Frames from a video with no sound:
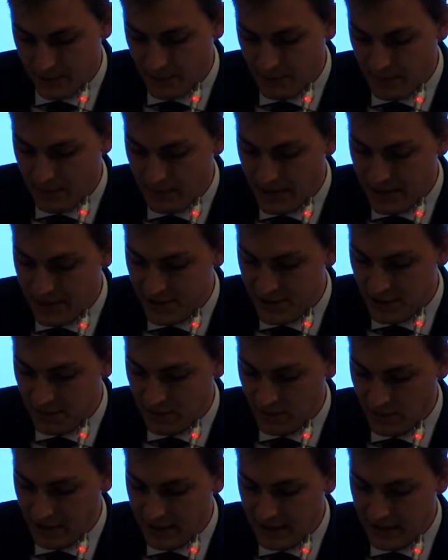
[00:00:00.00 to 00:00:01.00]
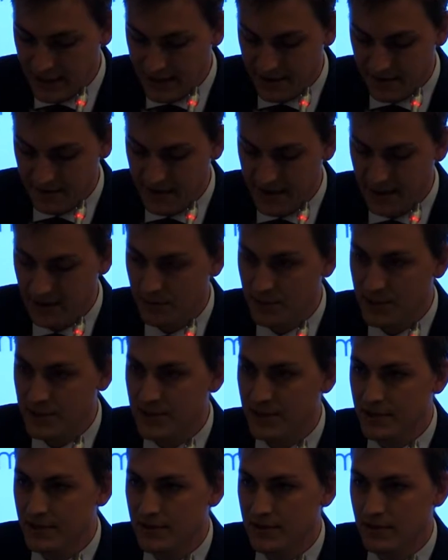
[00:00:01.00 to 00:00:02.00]
would be manageable in light of their
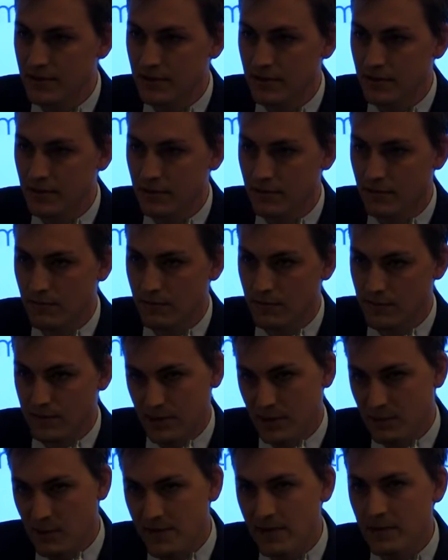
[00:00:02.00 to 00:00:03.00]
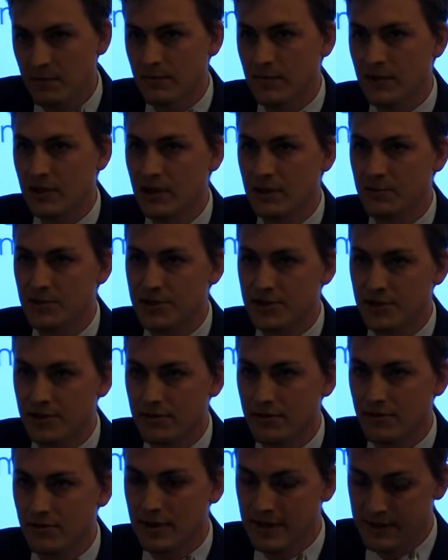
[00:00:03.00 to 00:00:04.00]
limited, some of them limited
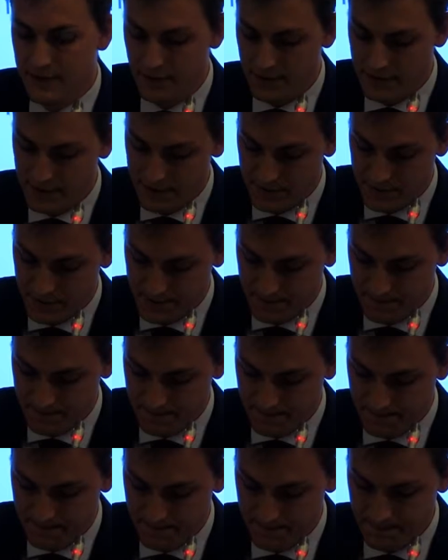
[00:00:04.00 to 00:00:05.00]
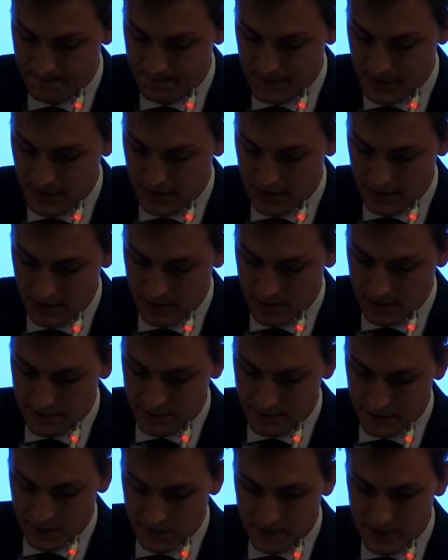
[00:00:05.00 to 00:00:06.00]
resources.
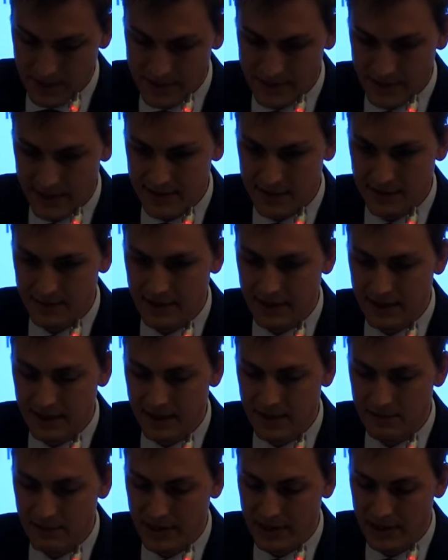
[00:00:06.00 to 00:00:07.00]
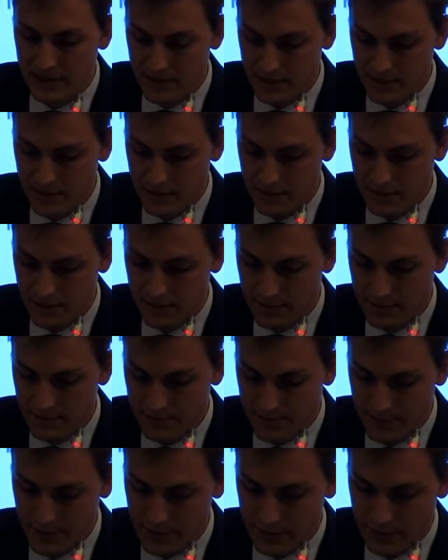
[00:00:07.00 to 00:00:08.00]
So hopefully that's something that can be
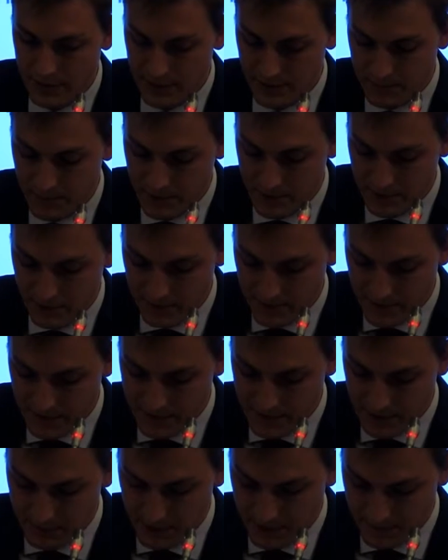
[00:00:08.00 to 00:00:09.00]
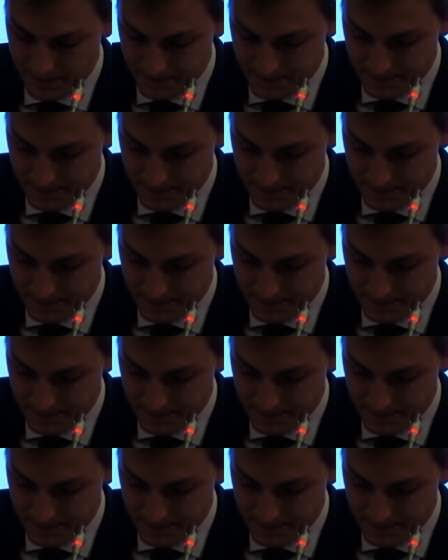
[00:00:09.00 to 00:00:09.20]
dwelled upon over the summer.